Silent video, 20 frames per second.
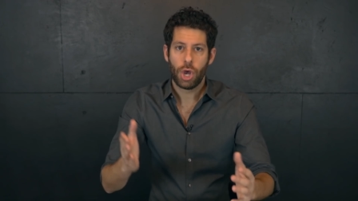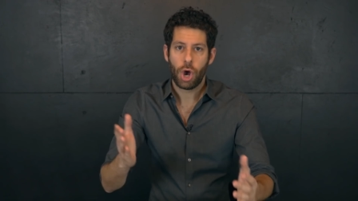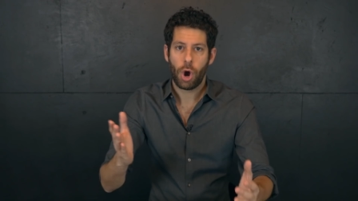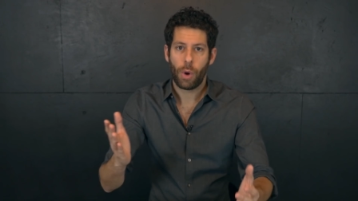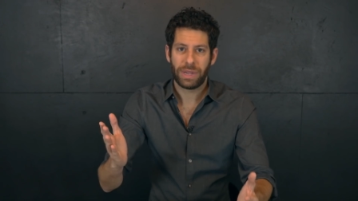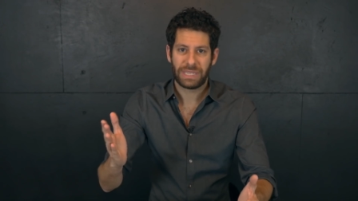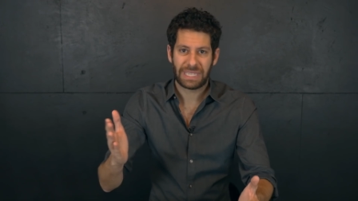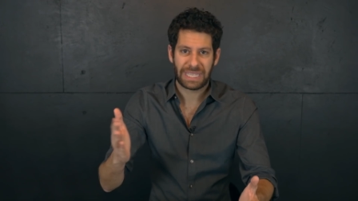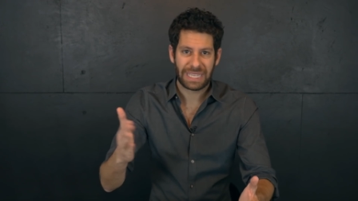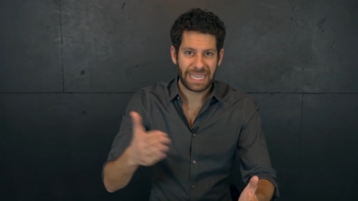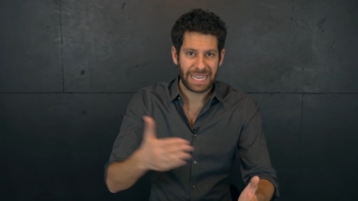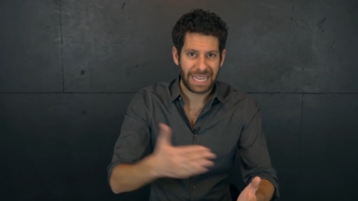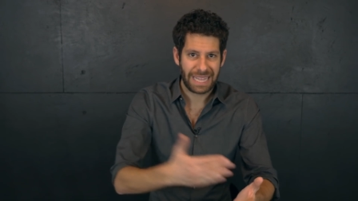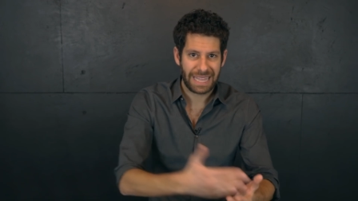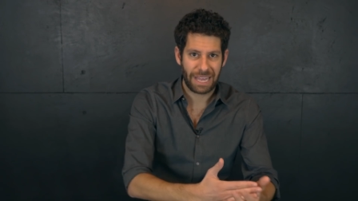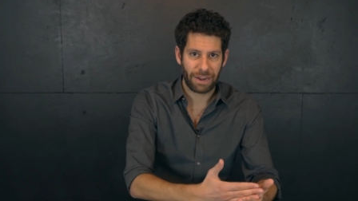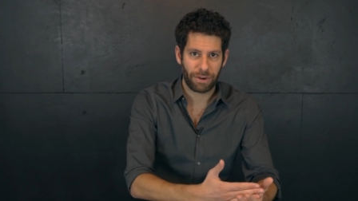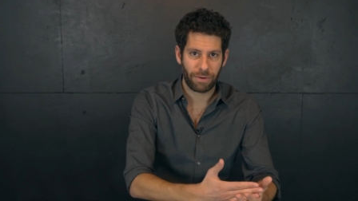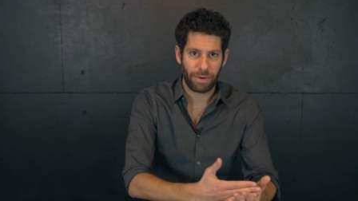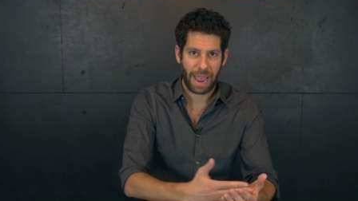Always leading
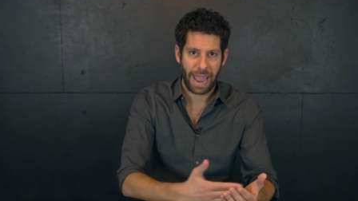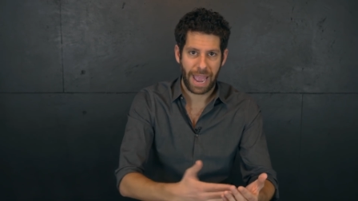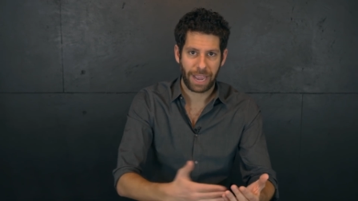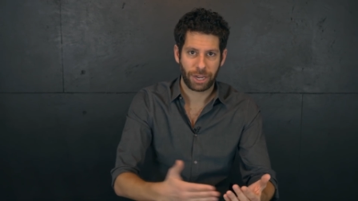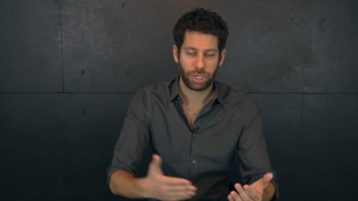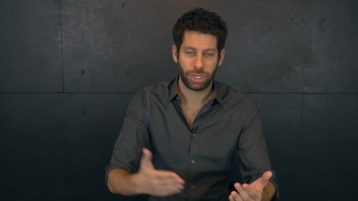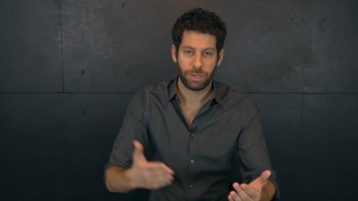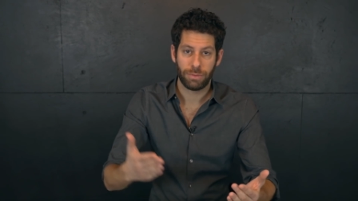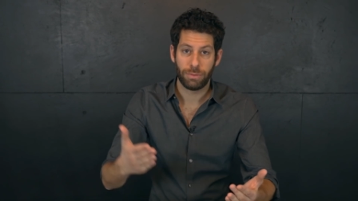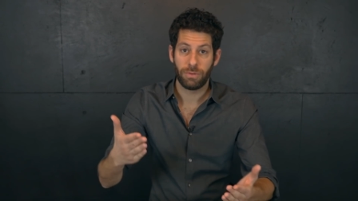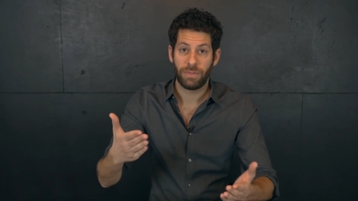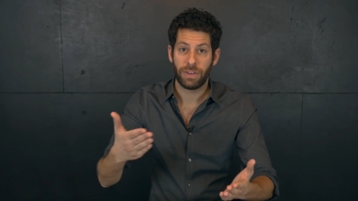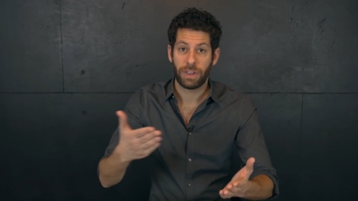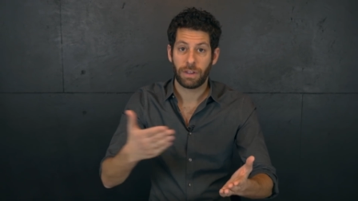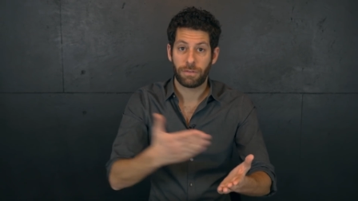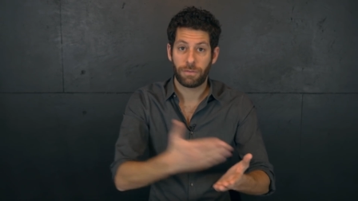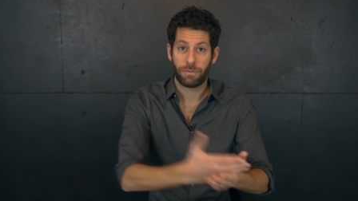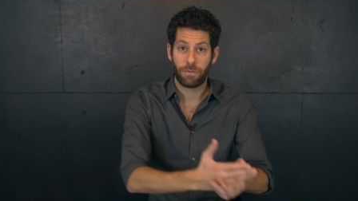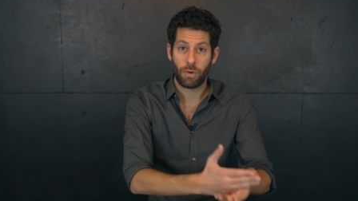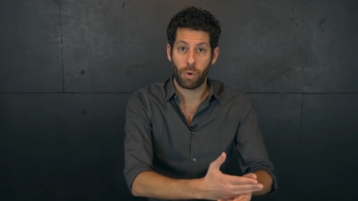the interaction and moving
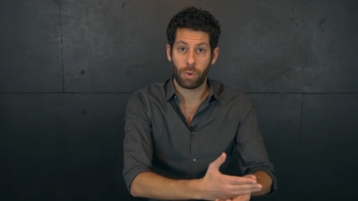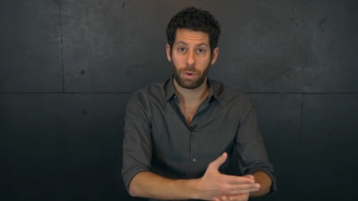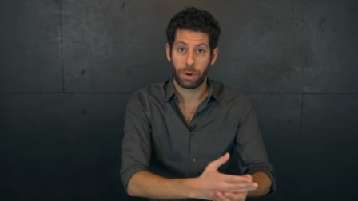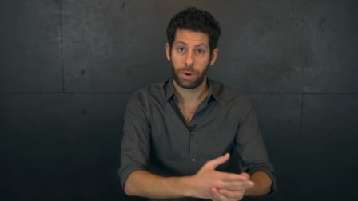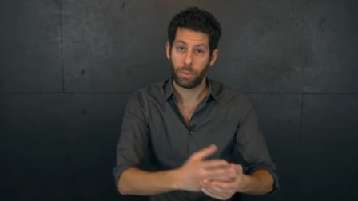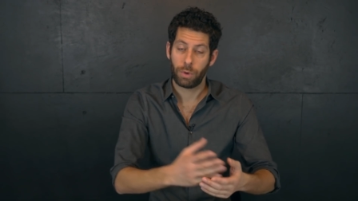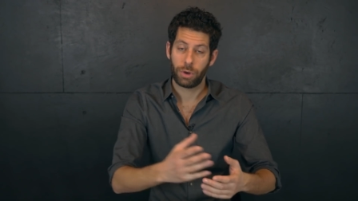it forward.